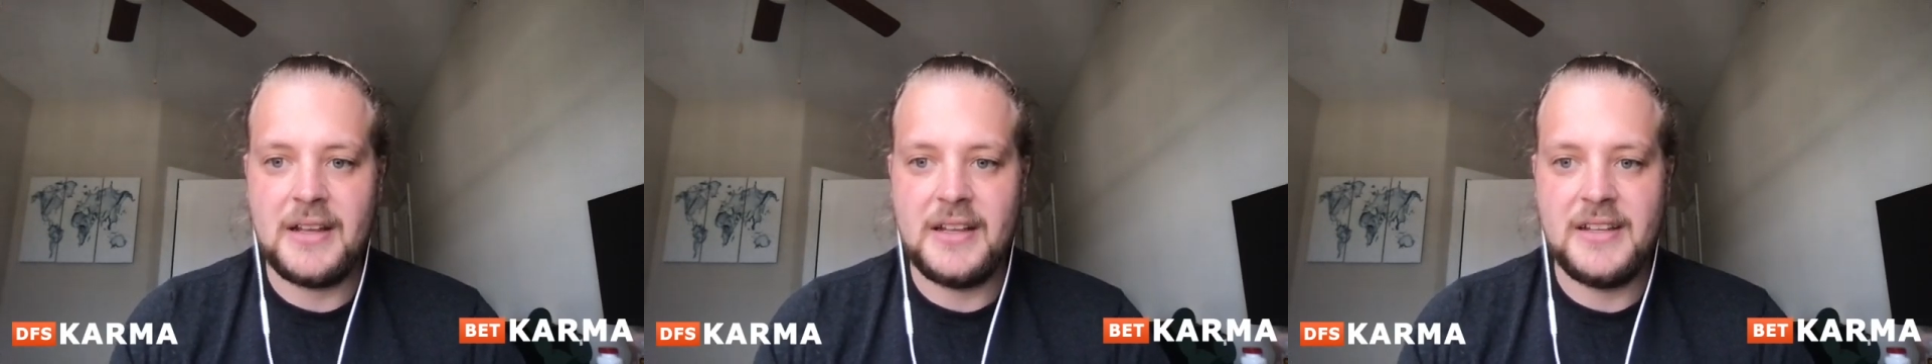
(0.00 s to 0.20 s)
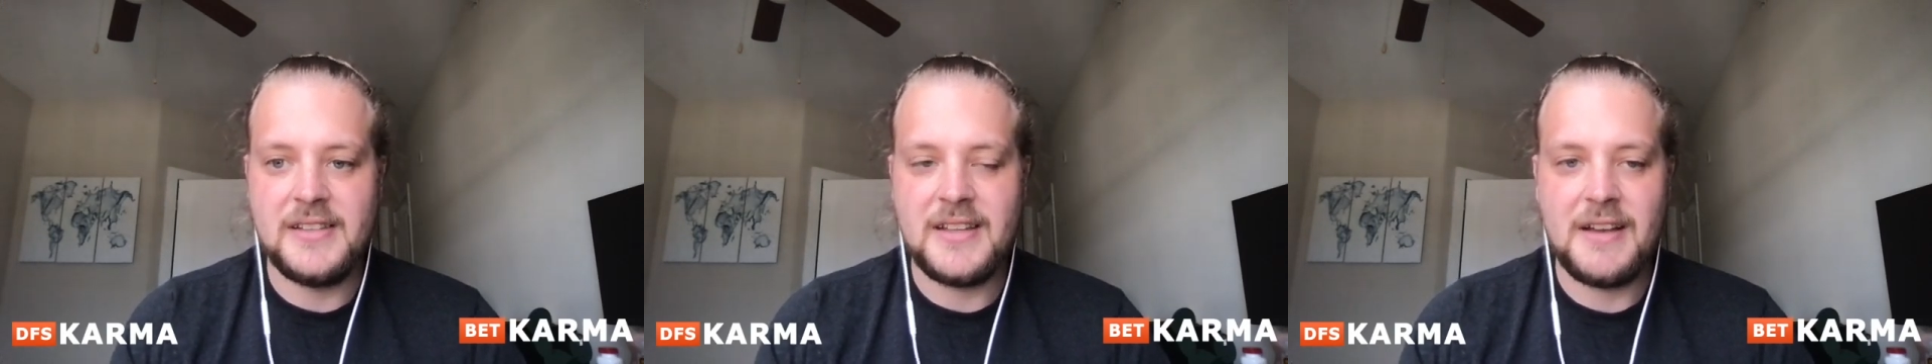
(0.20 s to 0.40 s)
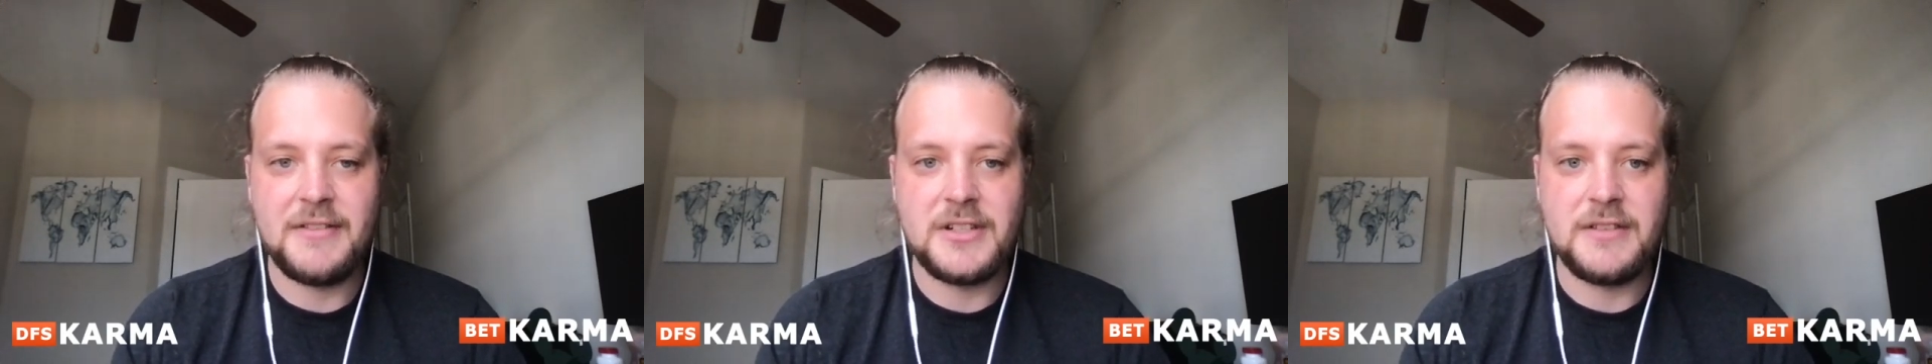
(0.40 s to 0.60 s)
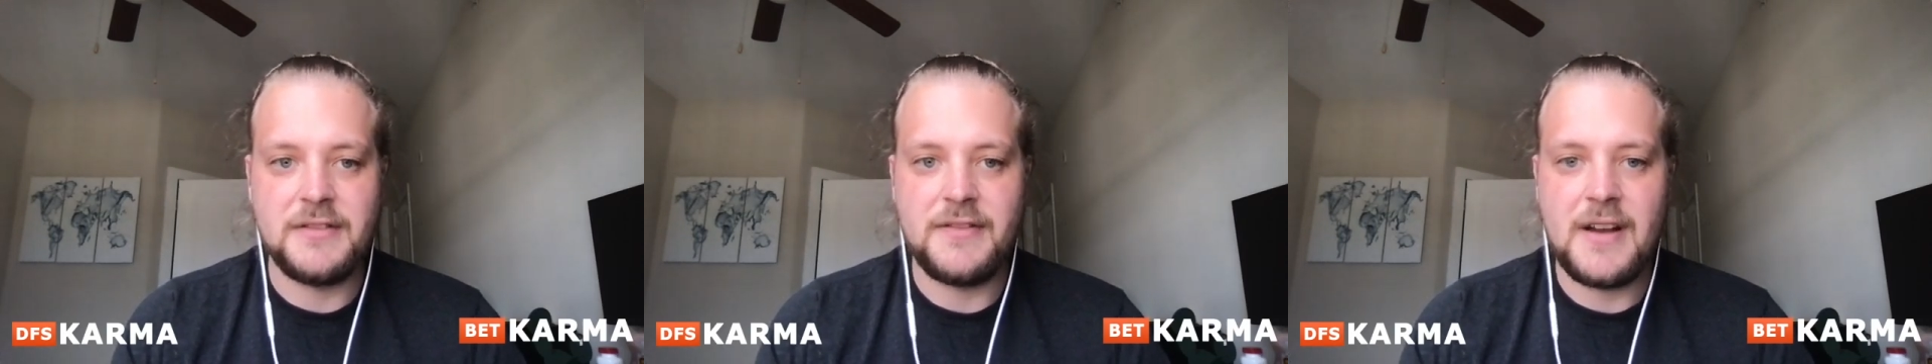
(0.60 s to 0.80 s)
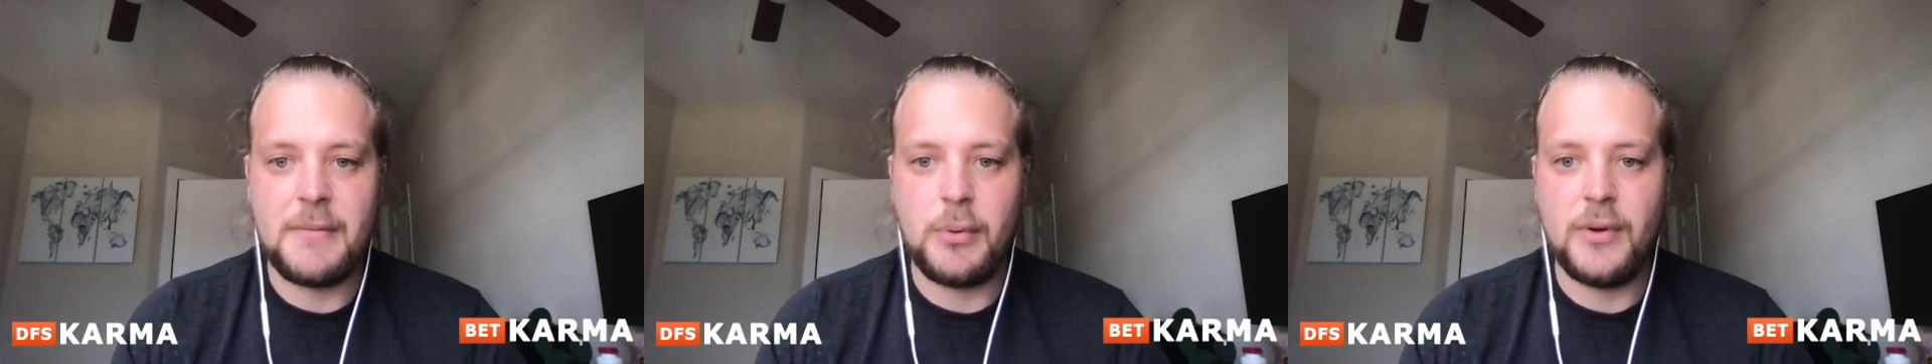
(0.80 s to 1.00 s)
He's averaging
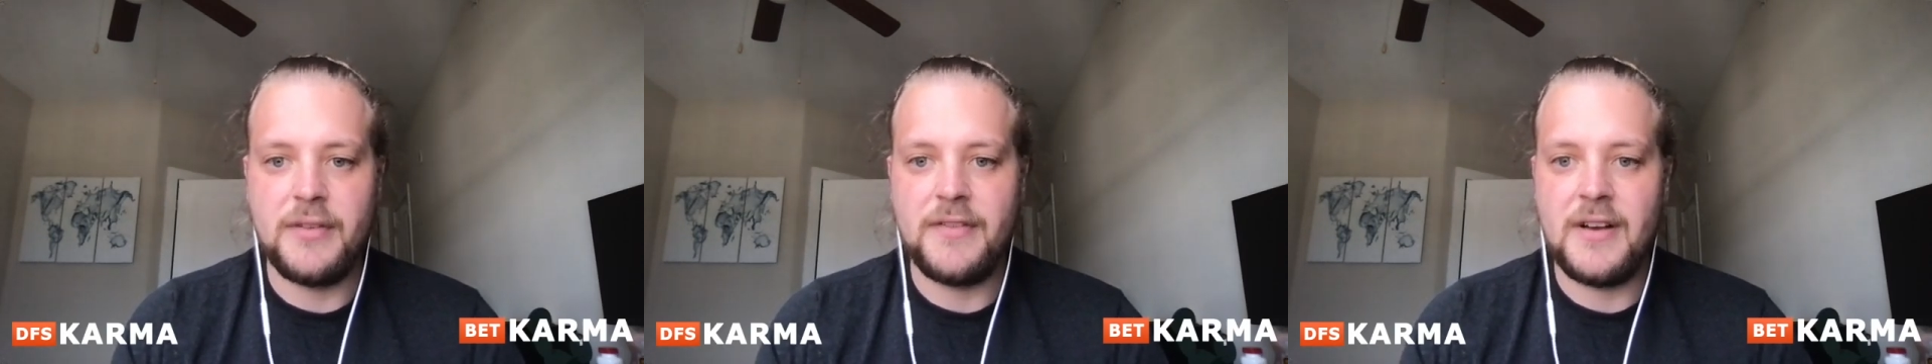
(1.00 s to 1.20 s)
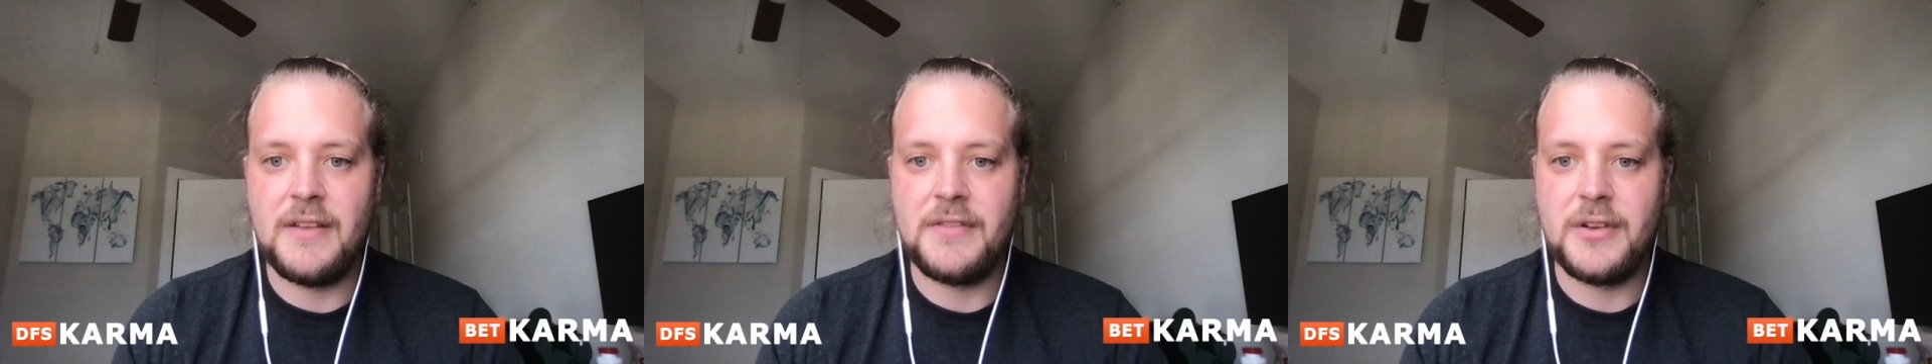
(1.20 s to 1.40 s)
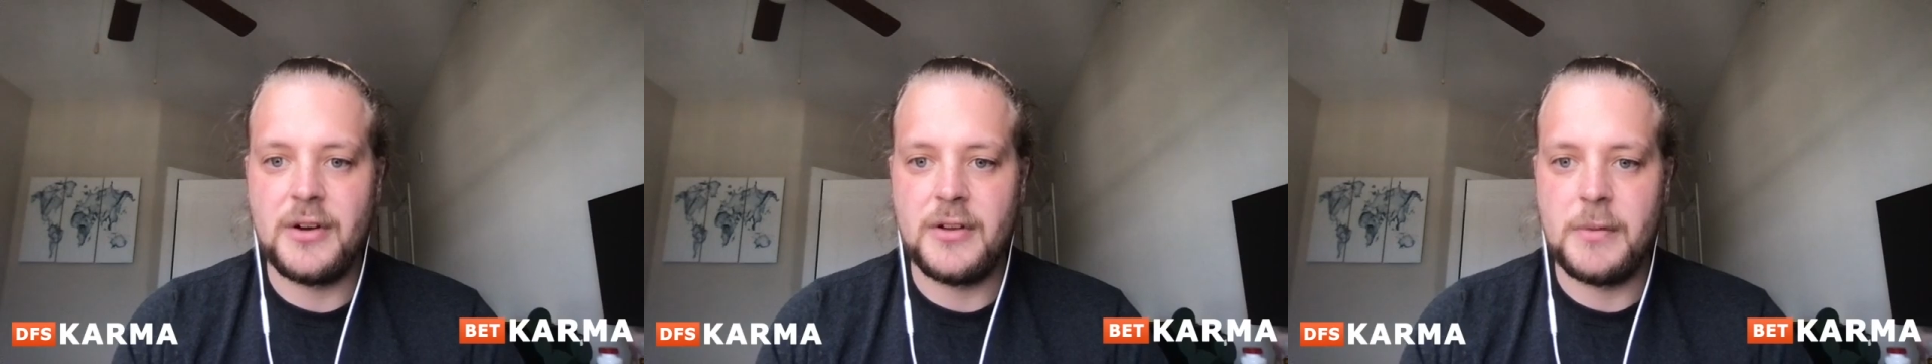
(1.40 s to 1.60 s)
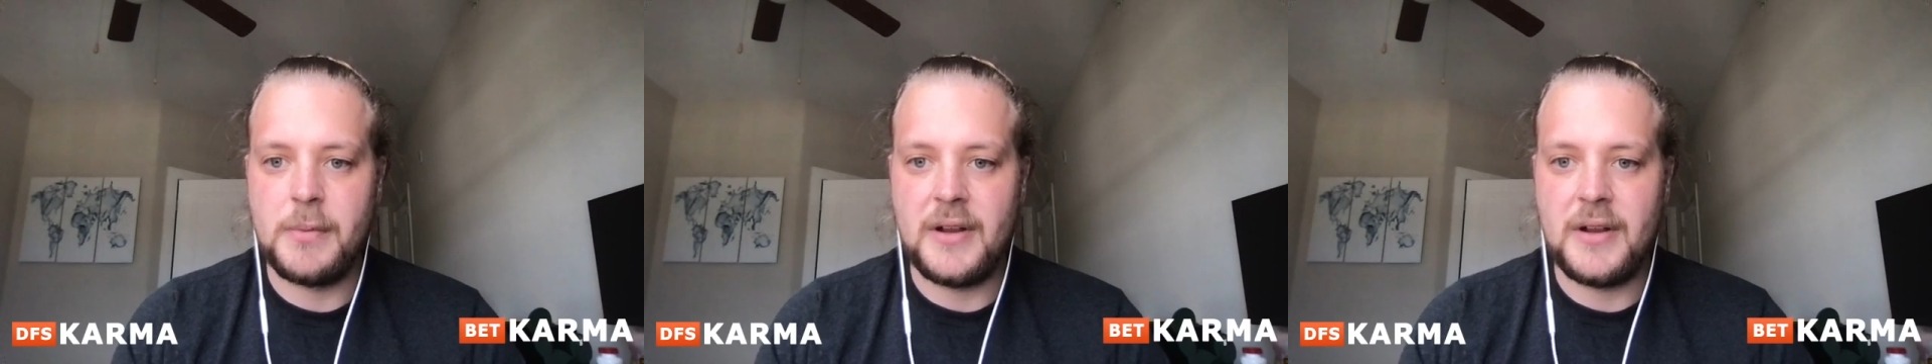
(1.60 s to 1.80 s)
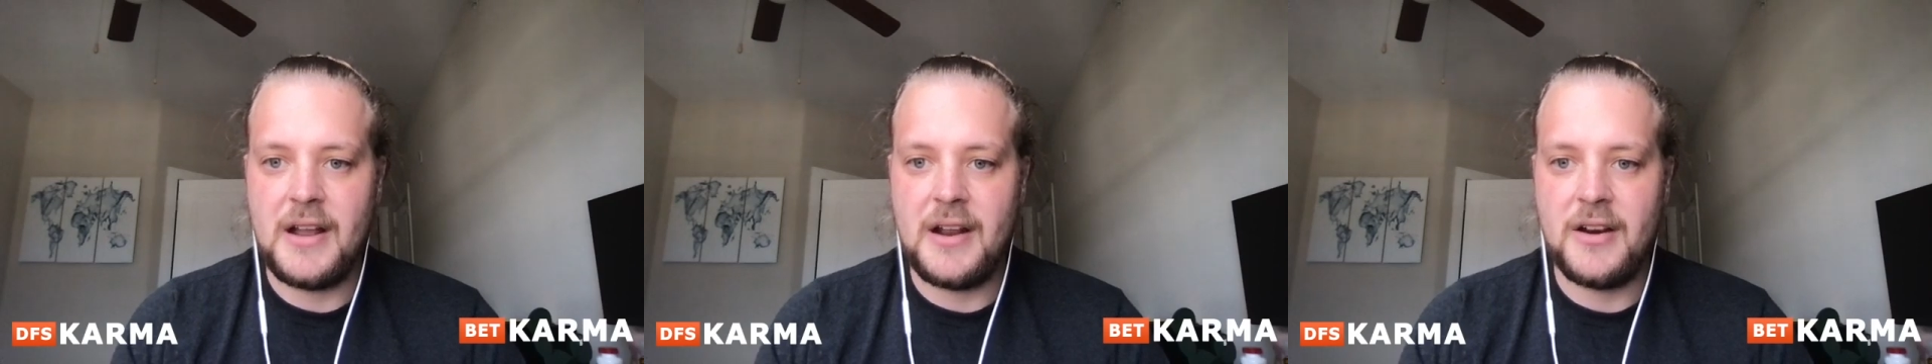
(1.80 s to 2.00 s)
5.5 yards per
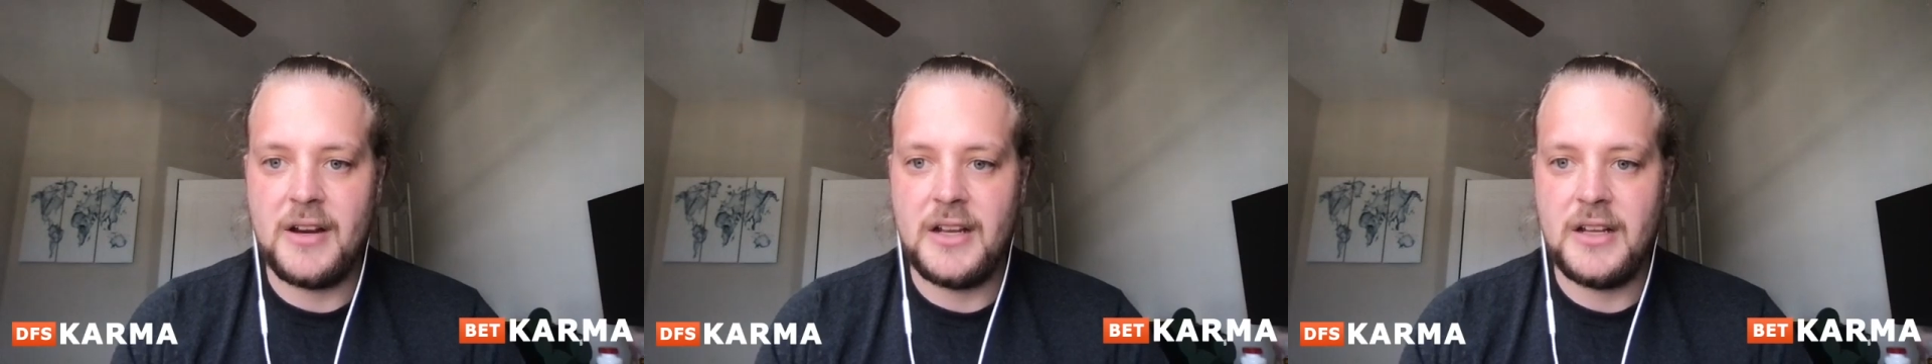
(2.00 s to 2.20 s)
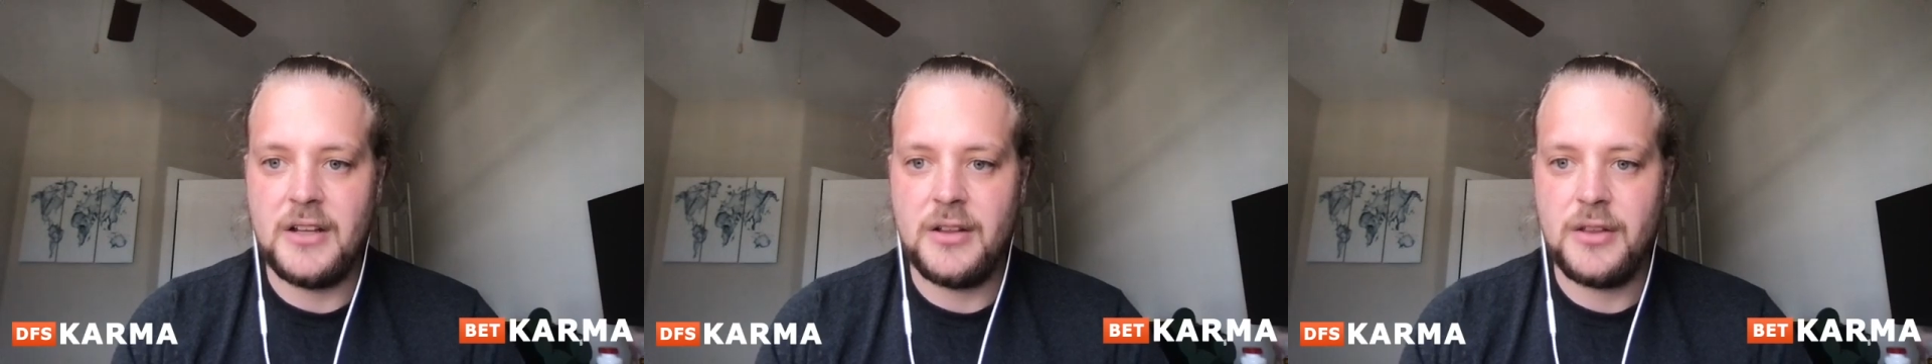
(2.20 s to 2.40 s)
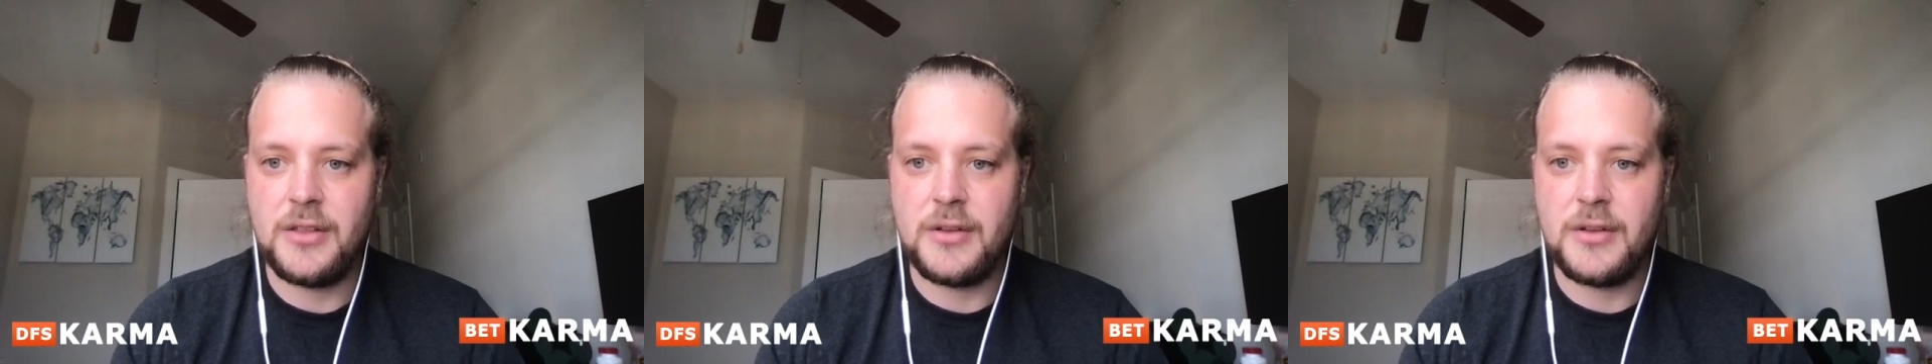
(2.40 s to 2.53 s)
carry